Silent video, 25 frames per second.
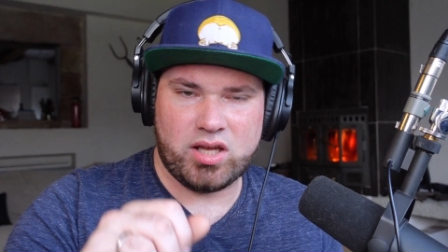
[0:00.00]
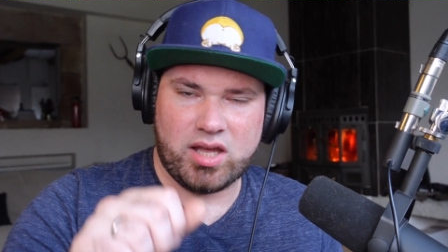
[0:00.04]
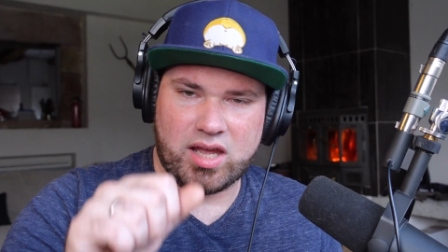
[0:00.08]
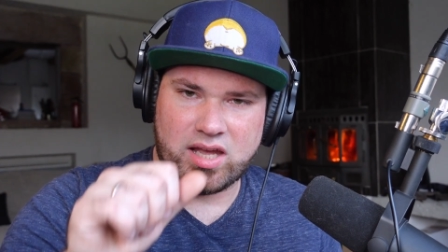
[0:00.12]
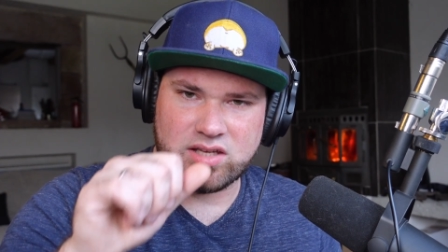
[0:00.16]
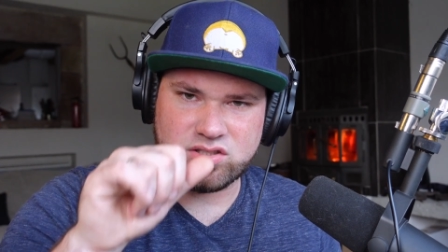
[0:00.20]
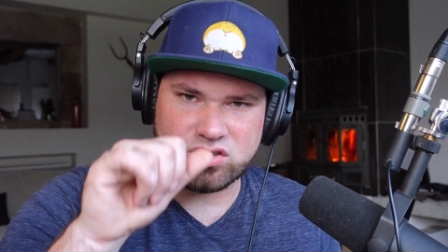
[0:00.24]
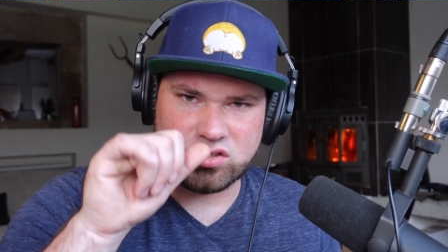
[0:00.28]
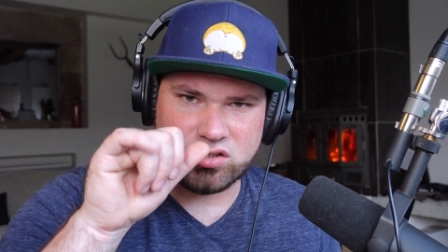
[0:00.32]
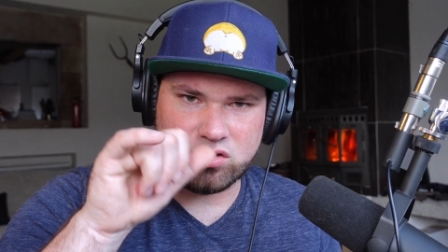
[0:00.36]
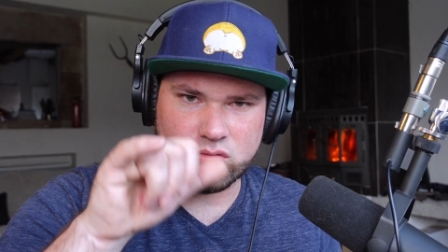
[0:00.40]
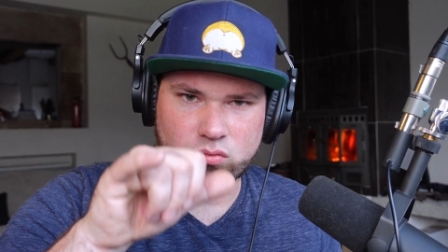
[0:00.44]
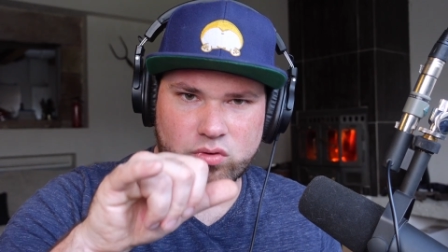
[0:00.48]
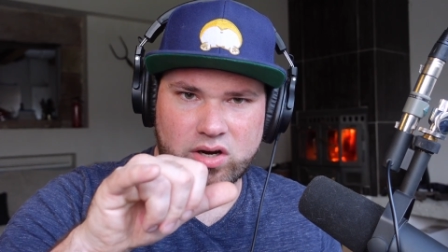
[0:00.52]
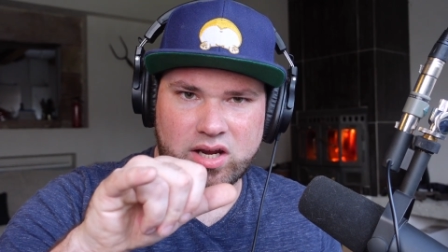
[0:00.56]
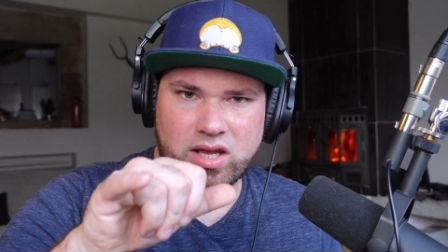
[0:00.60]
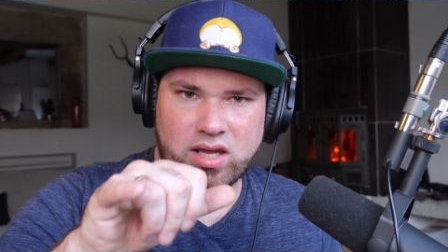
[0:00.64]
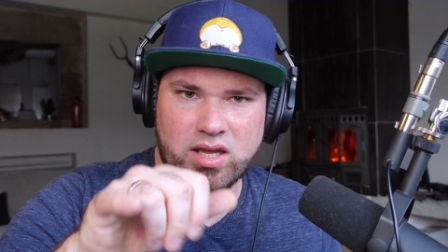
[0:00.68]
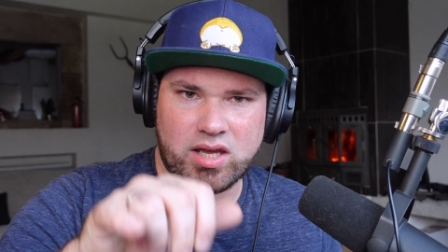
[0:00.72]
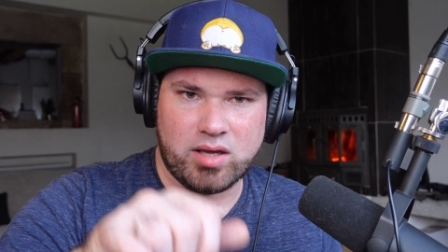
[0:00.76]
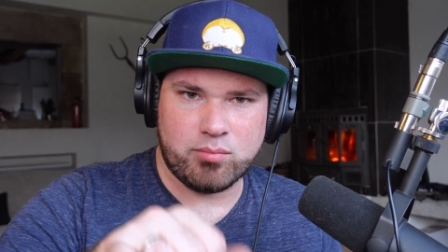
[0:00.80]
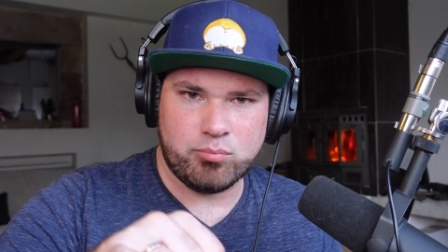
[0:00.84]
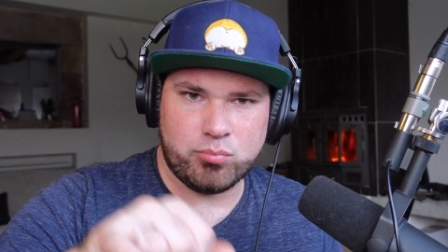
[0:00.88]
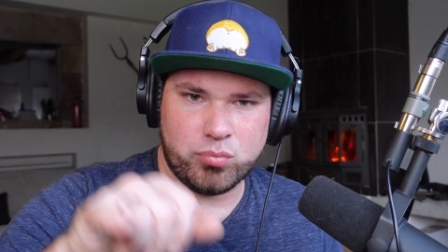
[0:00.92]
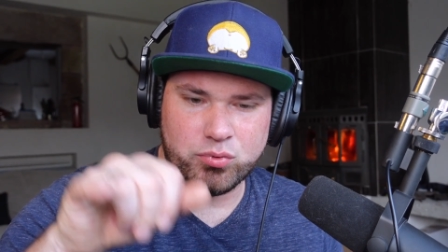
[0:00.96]
as an
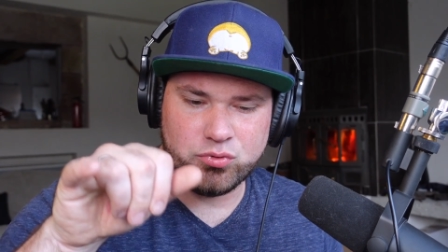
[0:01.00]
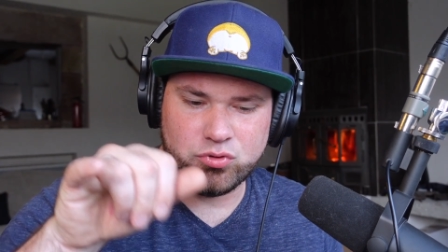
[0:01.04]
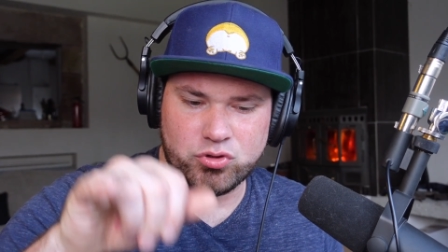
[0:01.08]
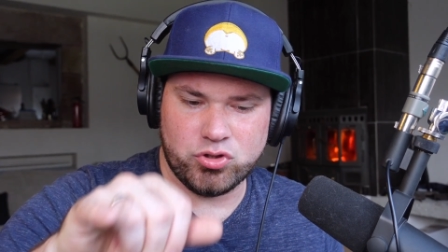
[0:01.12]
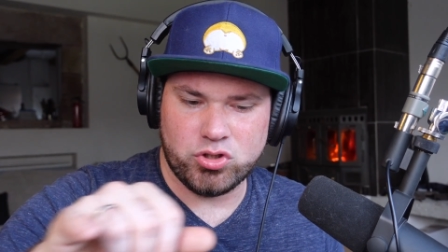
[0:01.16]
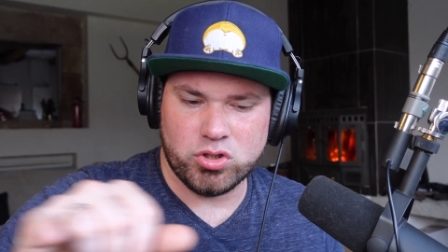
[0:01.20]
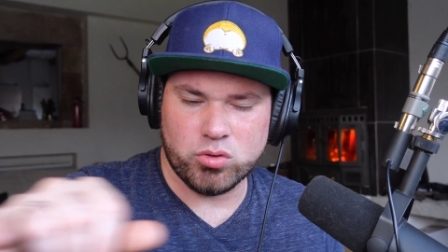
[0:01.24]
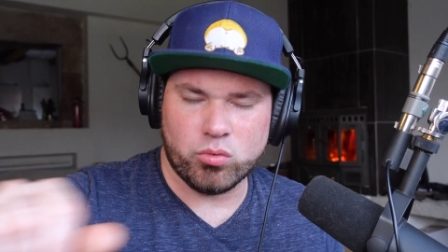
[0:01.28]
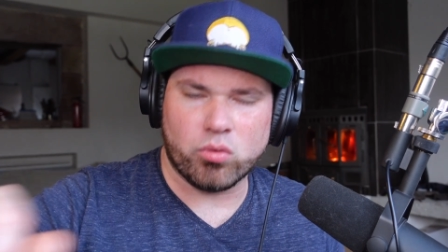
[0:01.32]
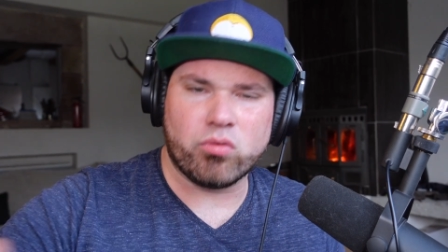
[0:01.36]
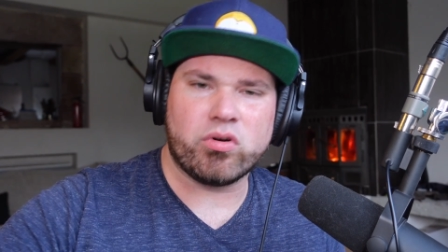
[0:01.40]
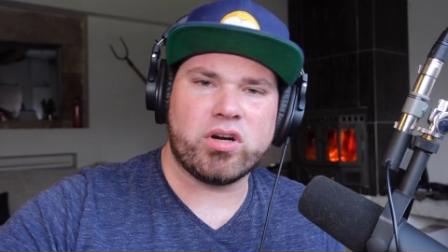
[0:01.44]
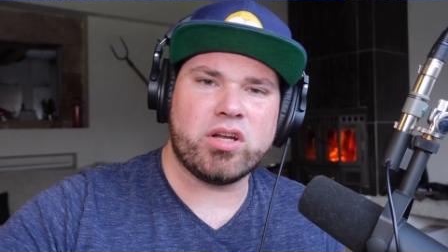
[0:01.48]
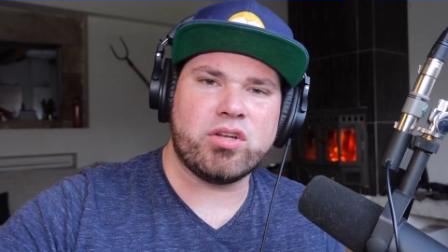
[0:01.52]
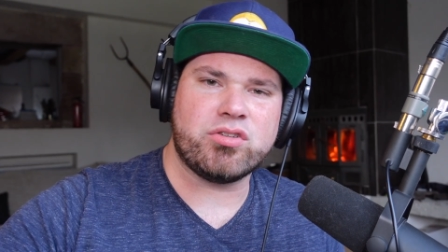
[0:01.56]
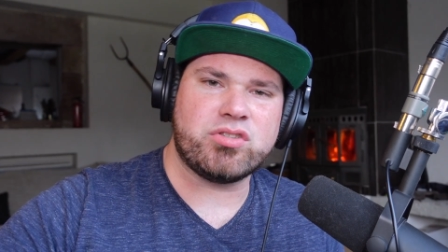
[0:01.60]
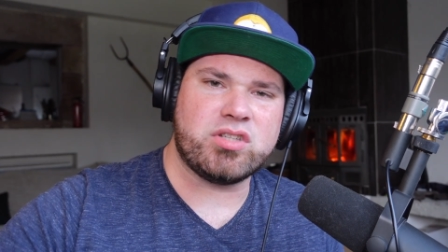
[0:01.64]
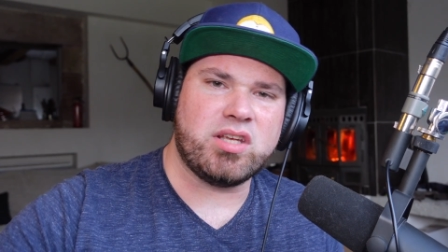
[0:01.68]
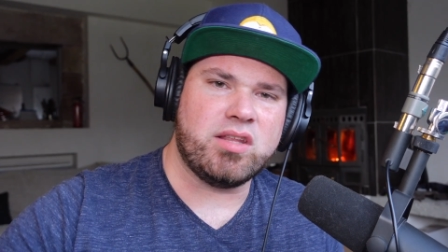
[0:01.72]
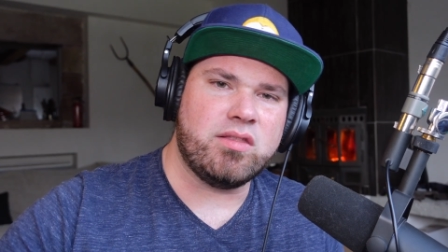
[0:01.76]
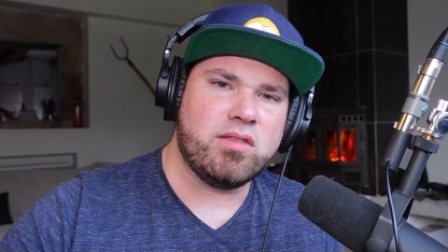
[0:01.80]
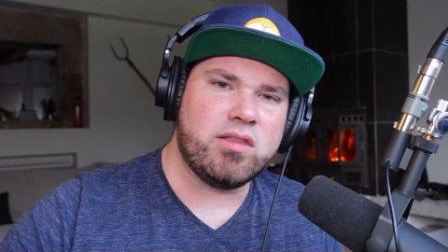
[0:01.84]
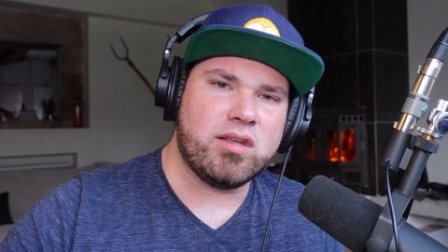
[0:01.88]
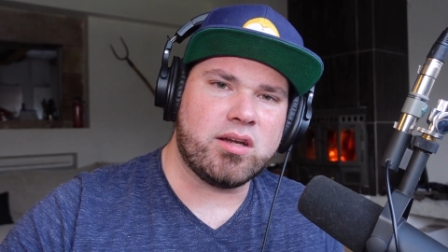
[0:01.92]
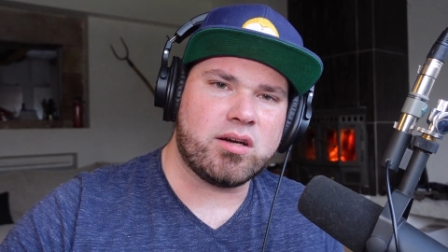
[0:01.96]
array and put the URLs
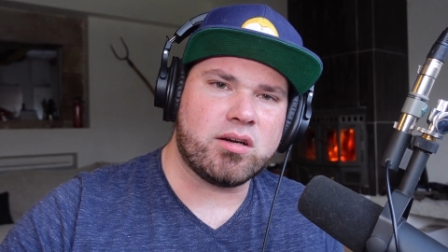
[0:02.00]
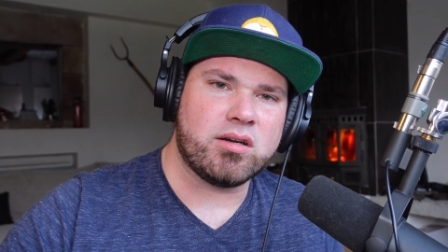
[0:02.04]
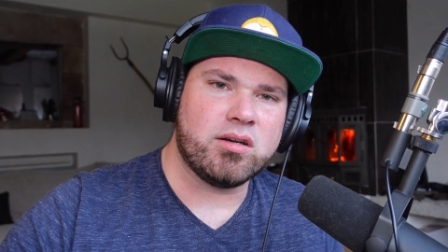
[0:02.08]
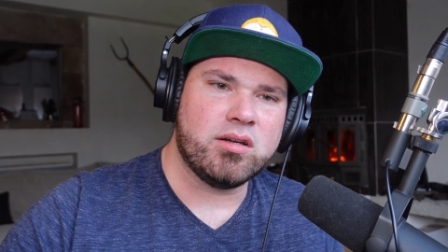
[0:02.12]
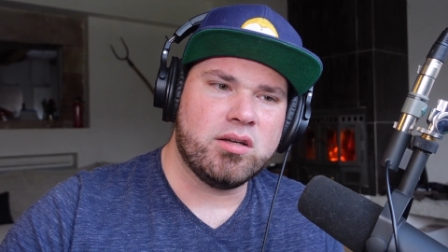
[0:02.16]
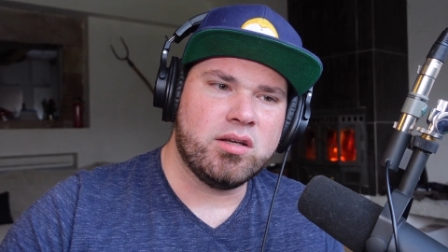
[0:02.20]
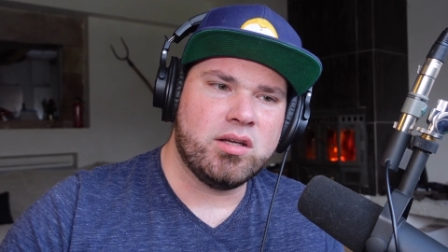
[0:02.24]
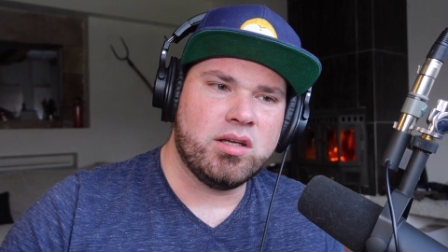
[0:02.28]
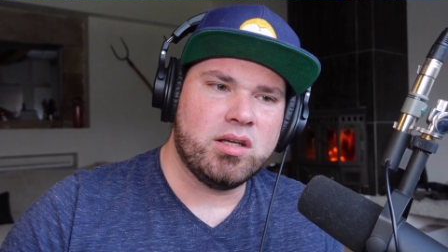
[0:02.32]
in there.